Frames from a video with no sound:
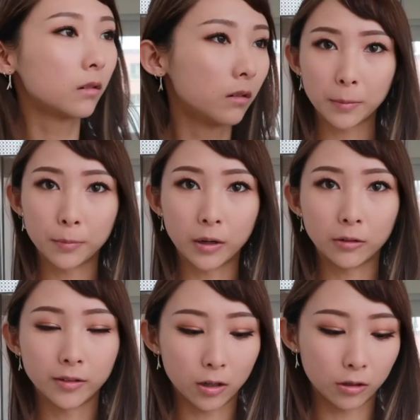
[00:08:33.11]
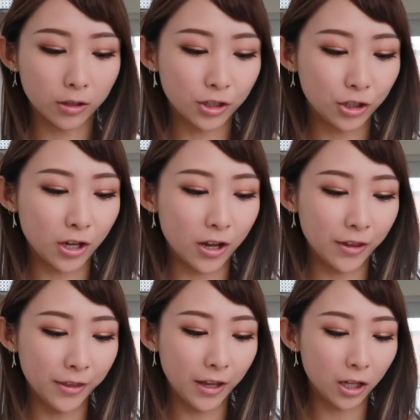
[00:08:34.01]
My brows are
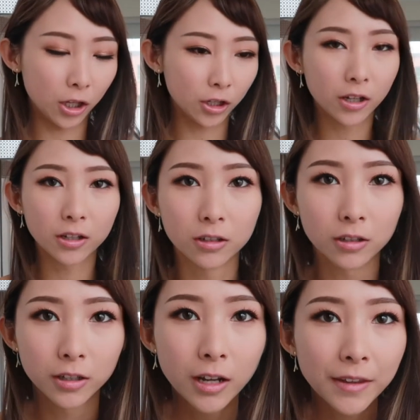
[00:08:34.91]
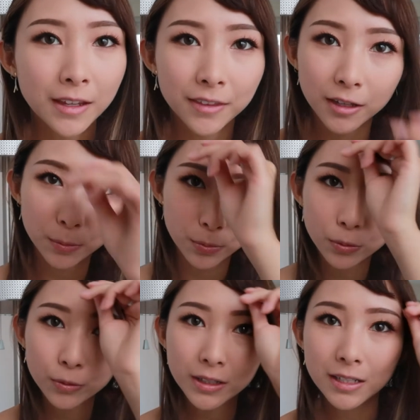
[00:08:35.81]
done. They look good. I think they're
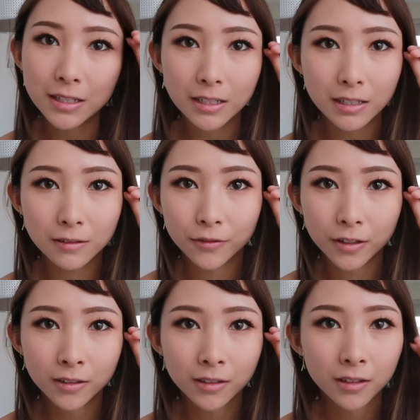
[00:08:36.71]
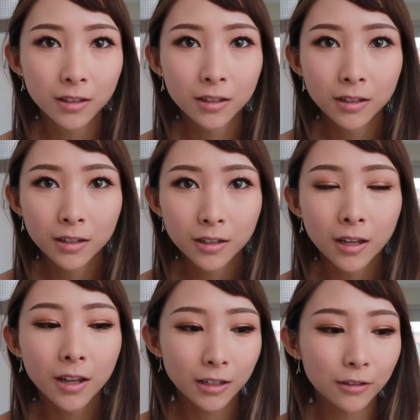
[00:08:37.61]
pretty even.
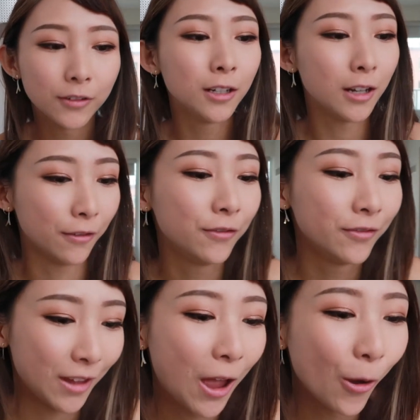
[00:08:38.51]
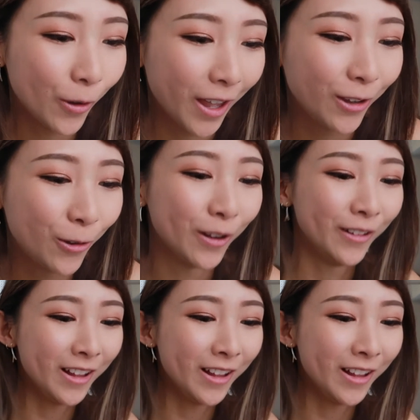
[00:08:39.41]
Even enough. Okay, cool.